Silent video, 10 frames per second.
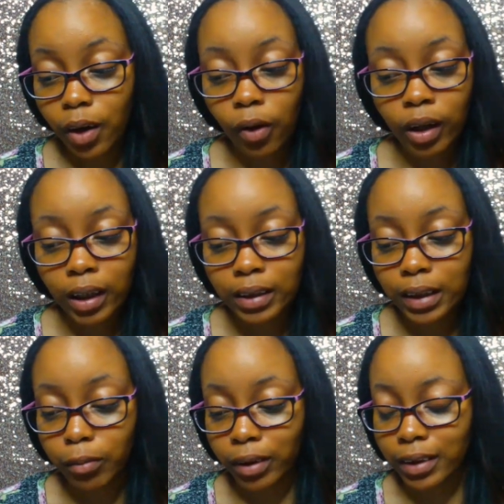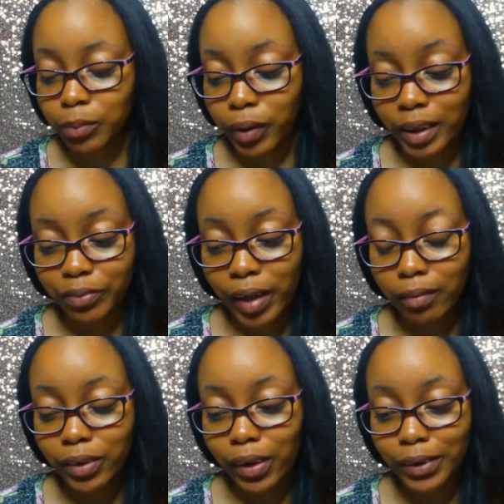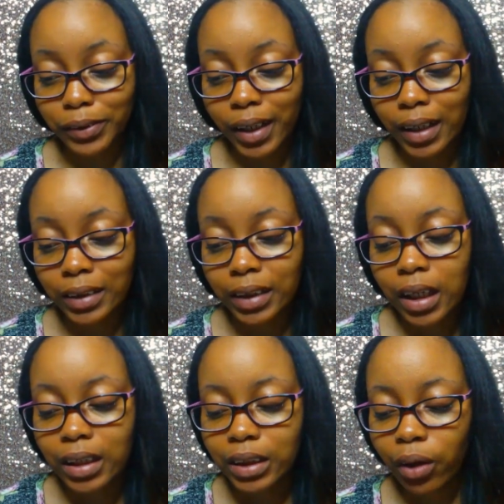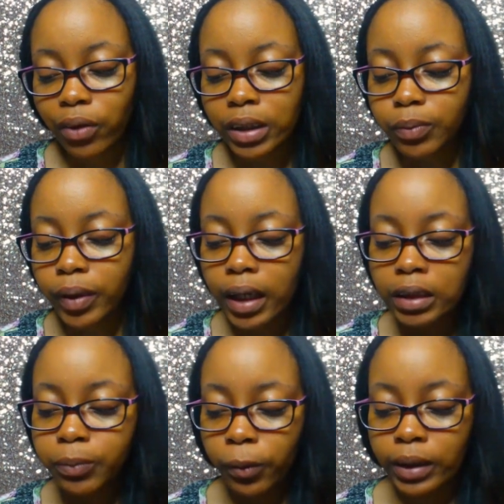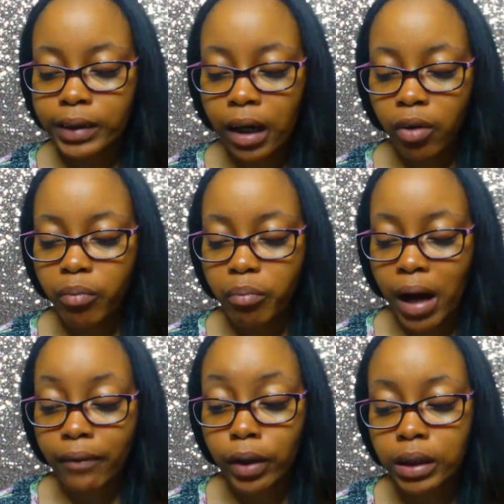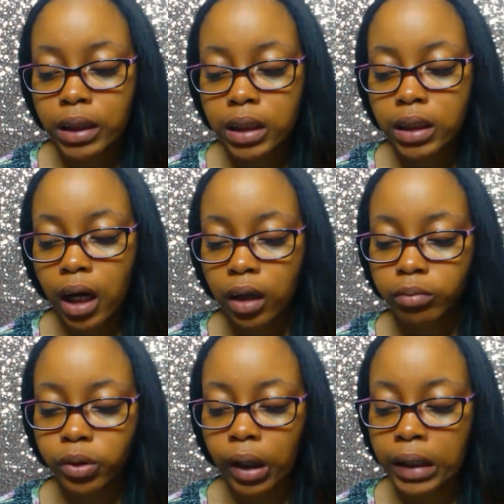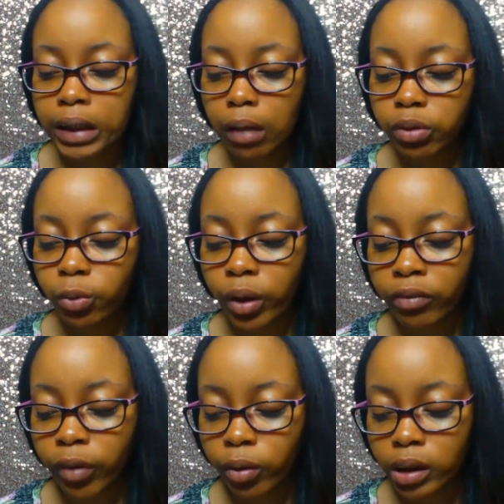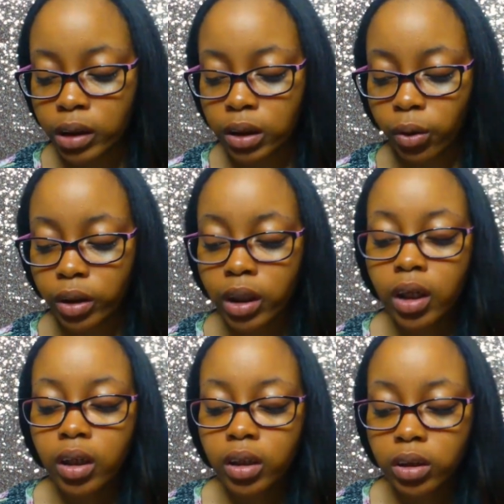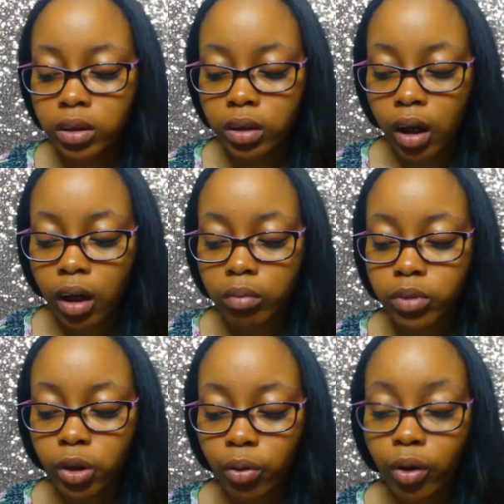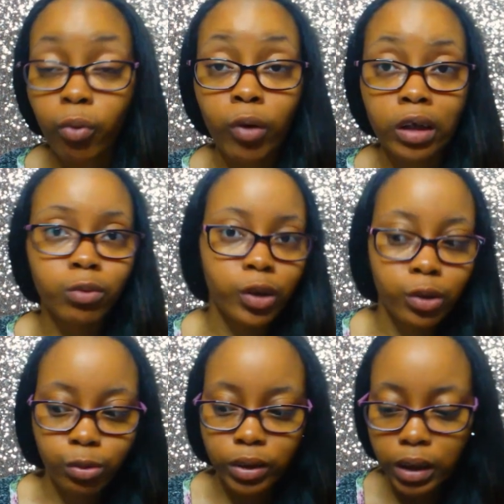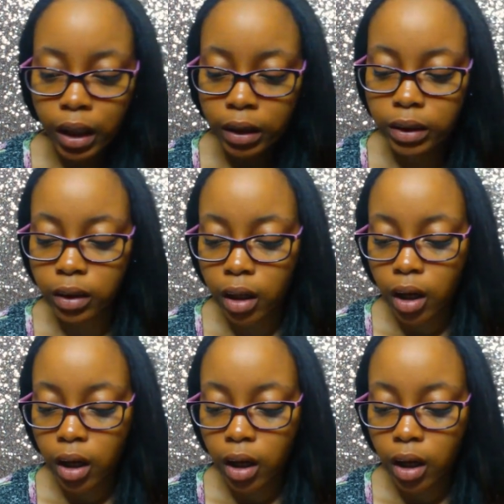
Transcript: All I can say about this book is five stars, you guys. So this book is broken down by verses. Um, so like chapter one focuses on um, Jonah one, one through six.